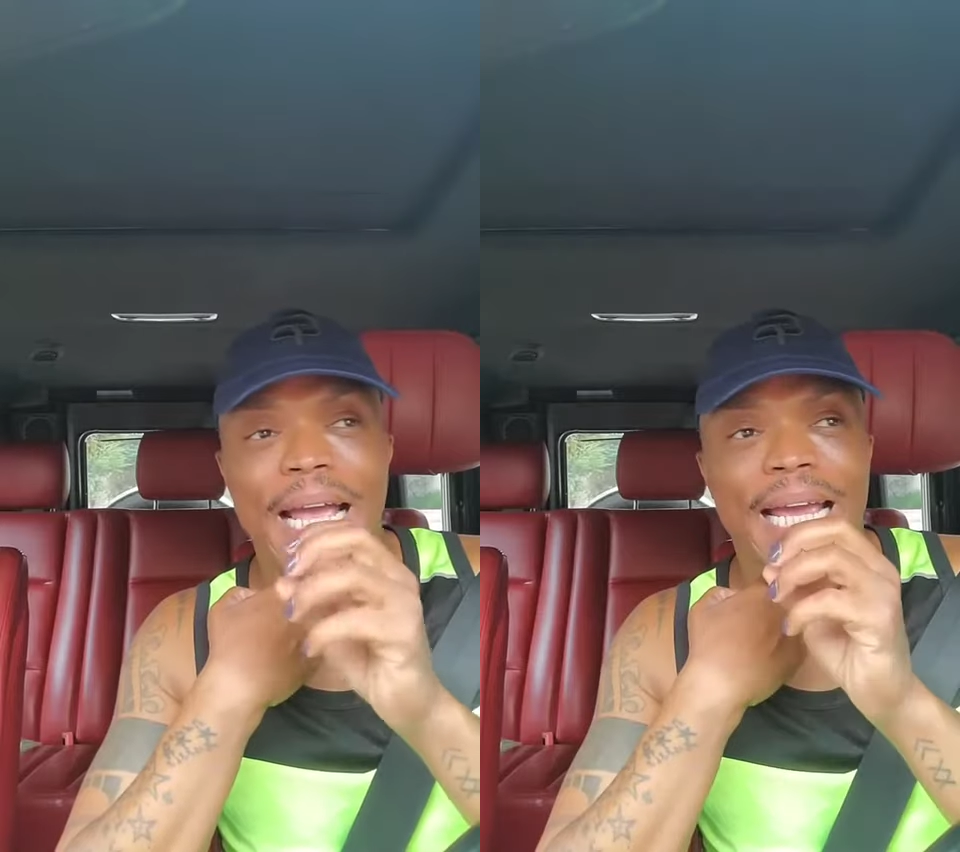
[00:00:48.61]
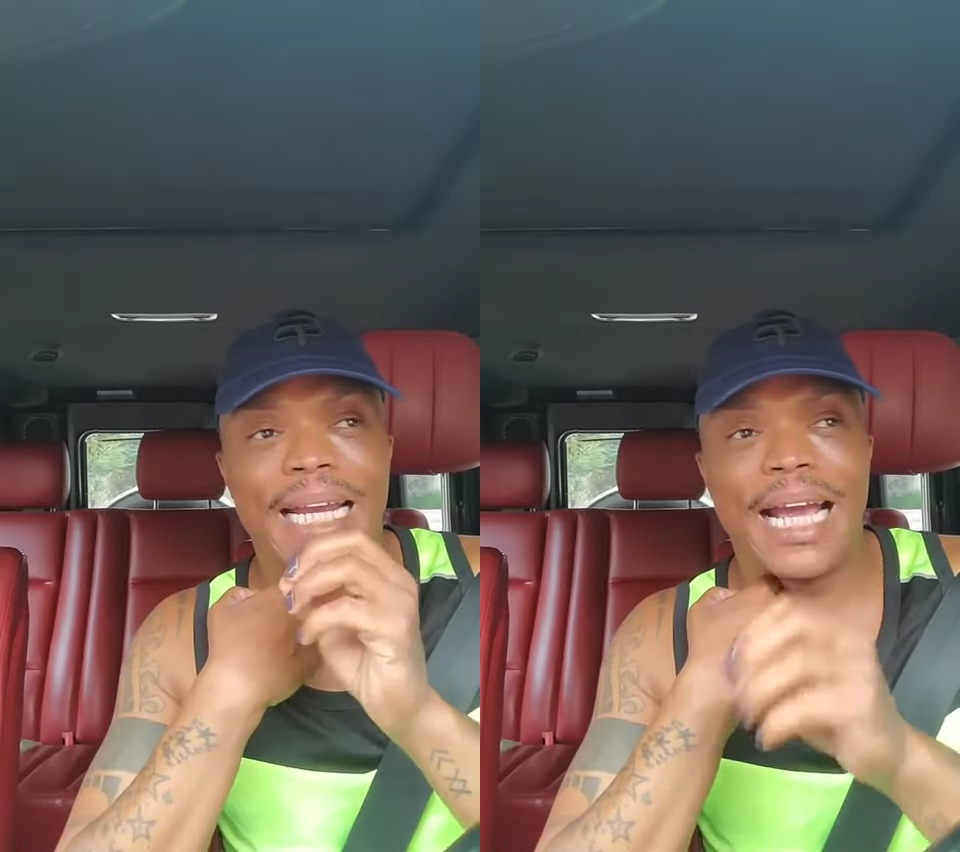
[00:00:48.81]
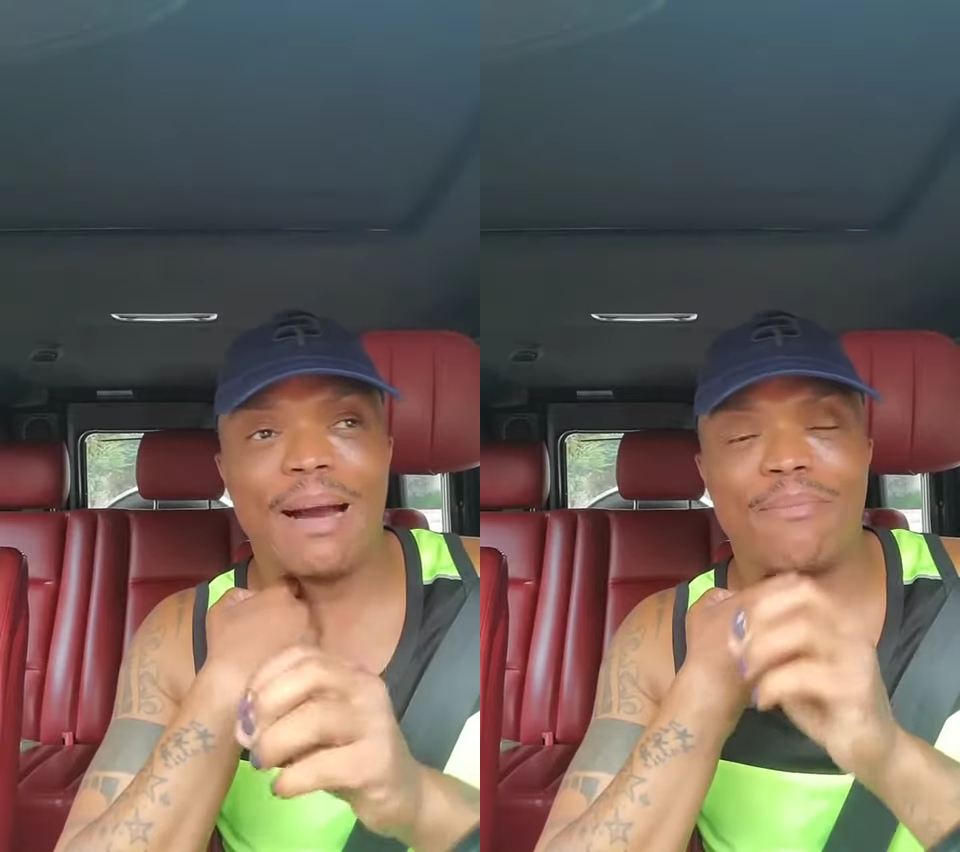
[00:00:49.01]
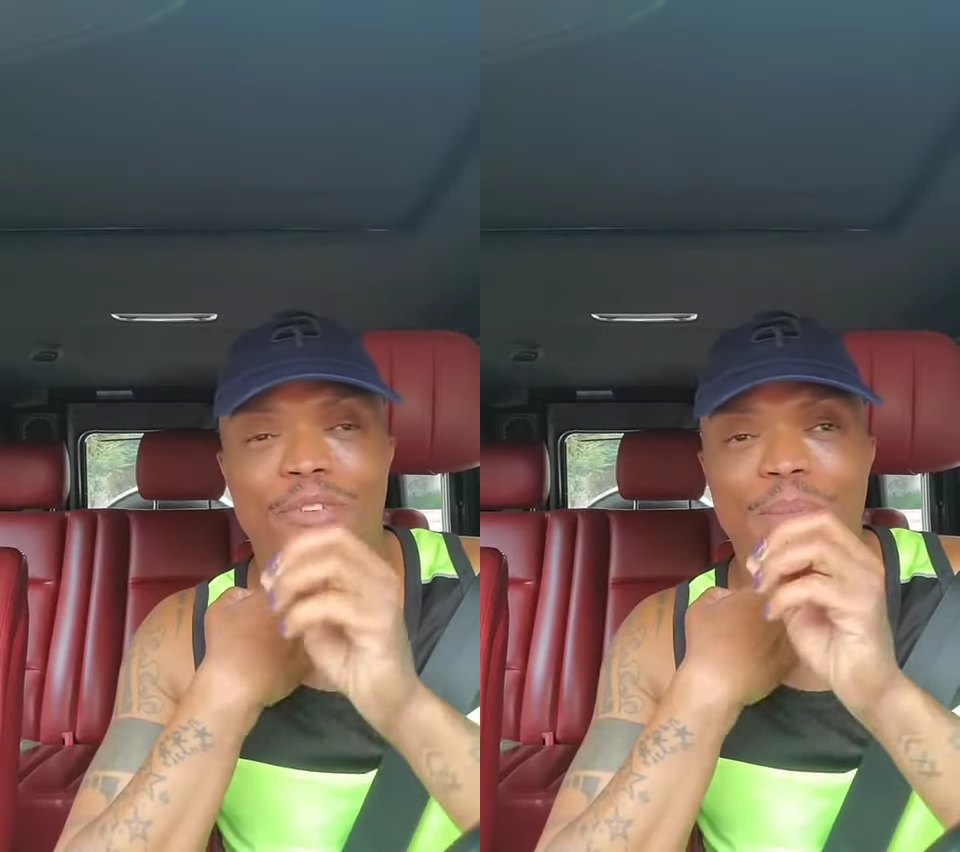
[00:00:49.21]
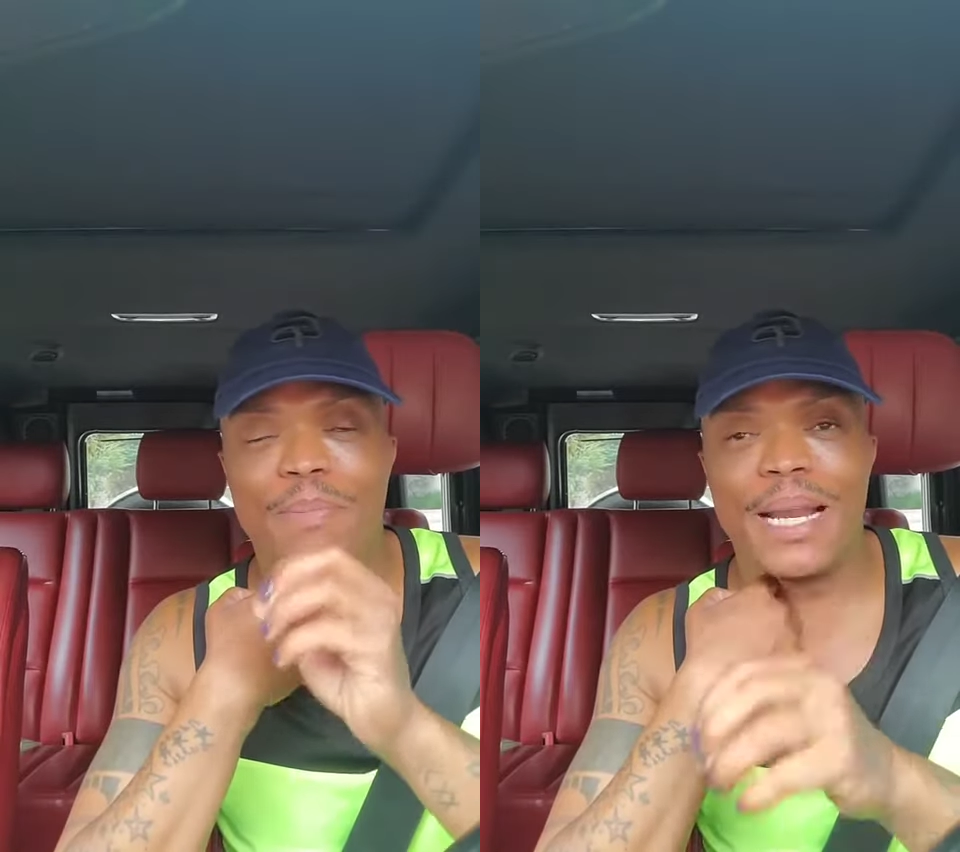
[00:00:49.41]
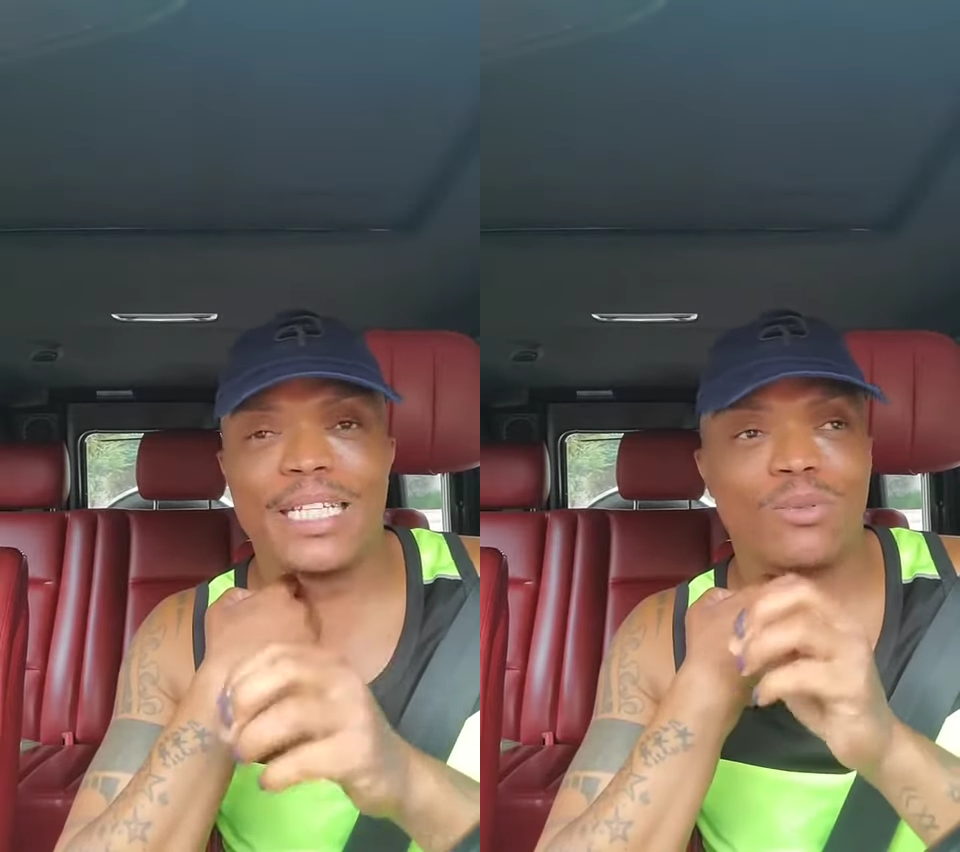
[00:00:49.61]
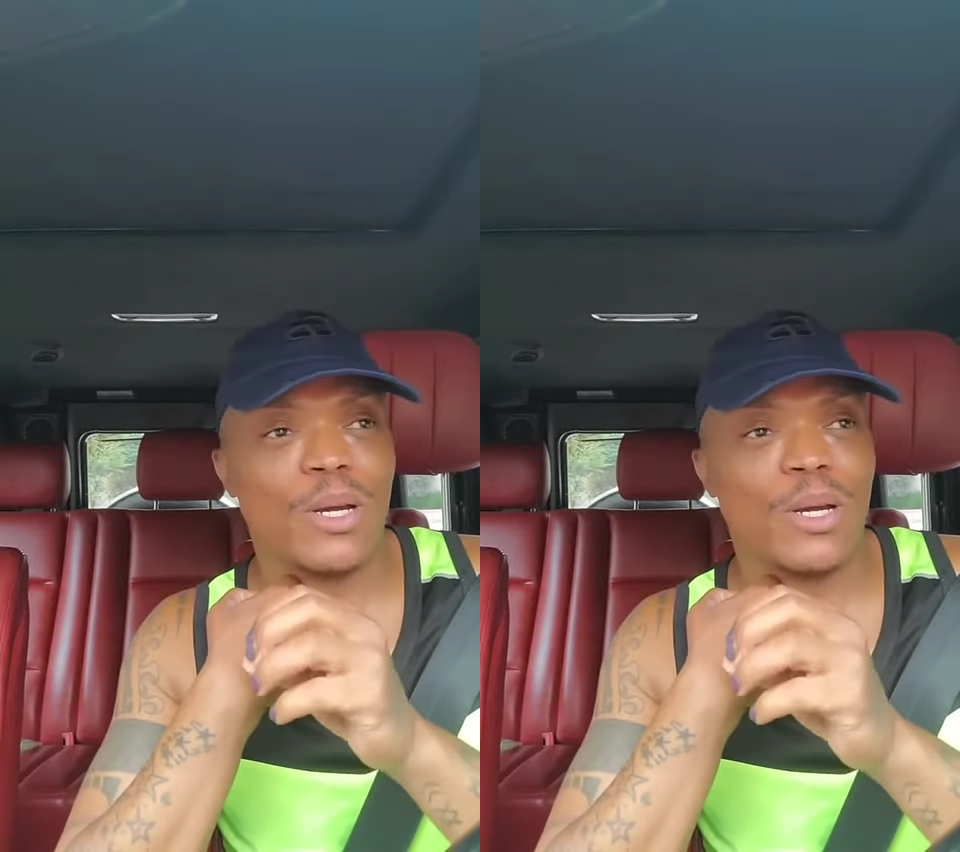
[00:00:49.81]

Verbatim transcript: can come from a place